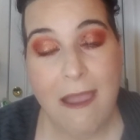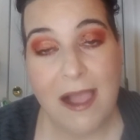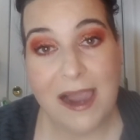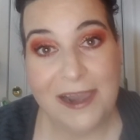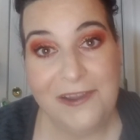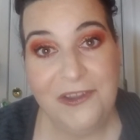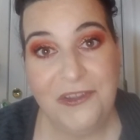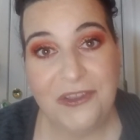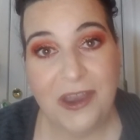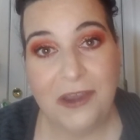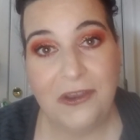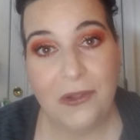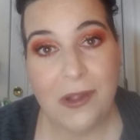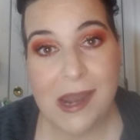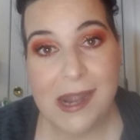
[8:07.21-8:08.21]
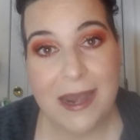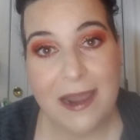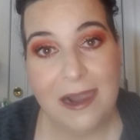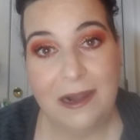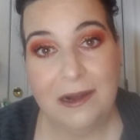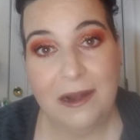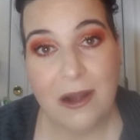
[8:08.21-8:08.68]
I used to do it
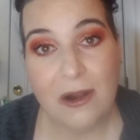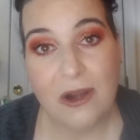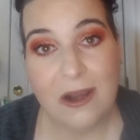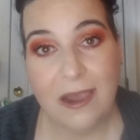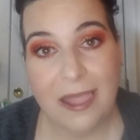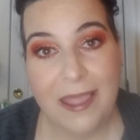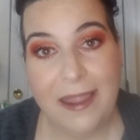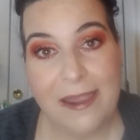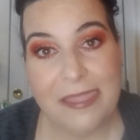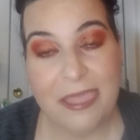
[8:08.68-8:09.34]
in early in